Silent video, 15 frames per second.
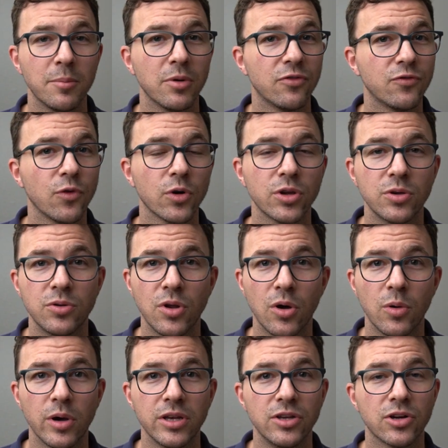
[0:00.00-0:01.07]
And before you
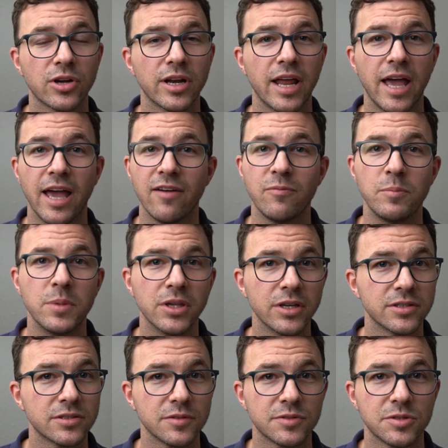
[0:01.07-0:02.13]
know it, you're gonna have
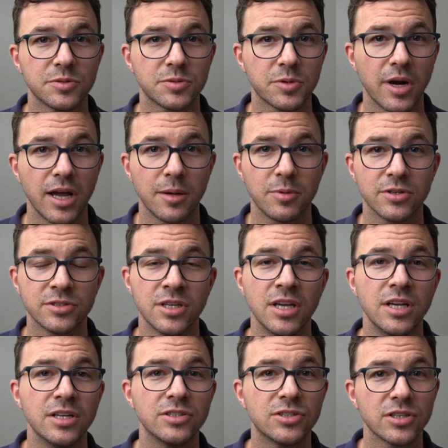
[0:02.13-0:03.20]
millions of subscribers,
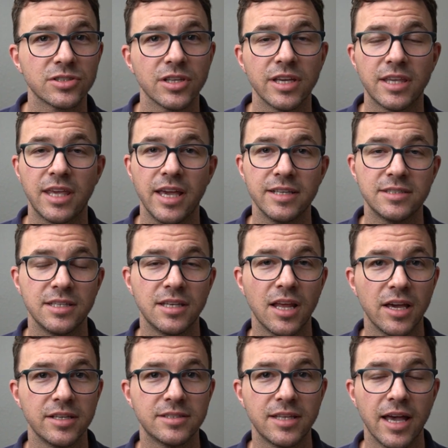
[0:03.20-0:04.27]
just like Casey
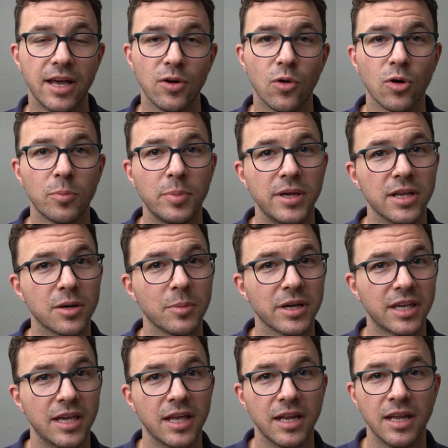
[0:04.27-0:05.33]
Neistat or Peter
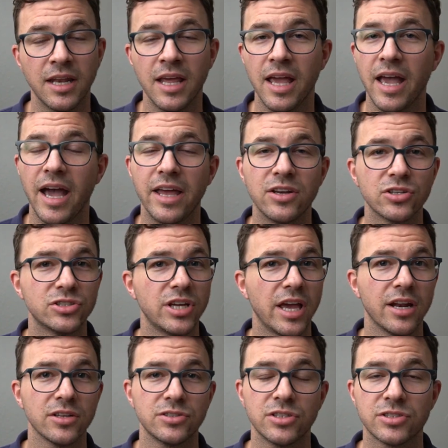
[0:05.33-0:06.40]
McKinnon, and your
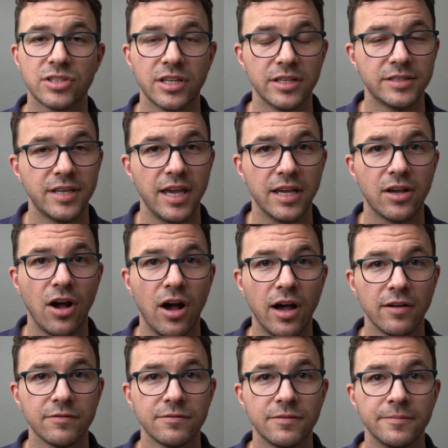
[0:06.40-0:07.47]
channel's just gonna take
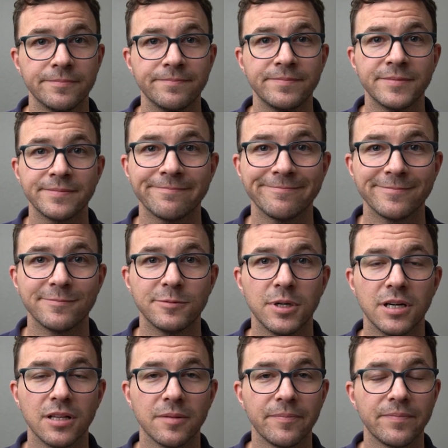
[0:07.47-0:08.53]
off.
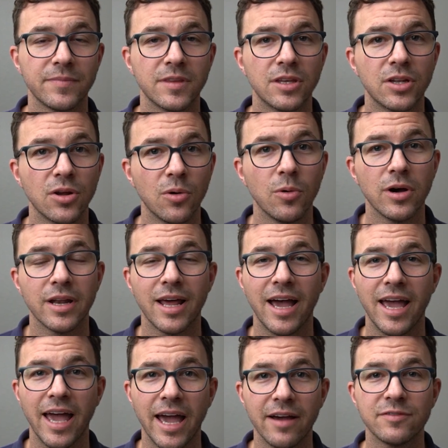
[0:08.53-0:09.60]
Well, you know what?
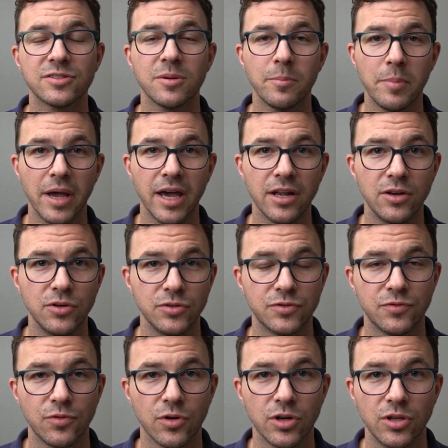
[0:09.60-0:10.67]
I have some bad news
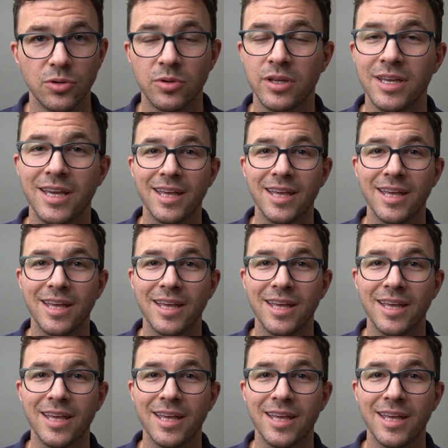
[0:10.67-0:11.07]
for you.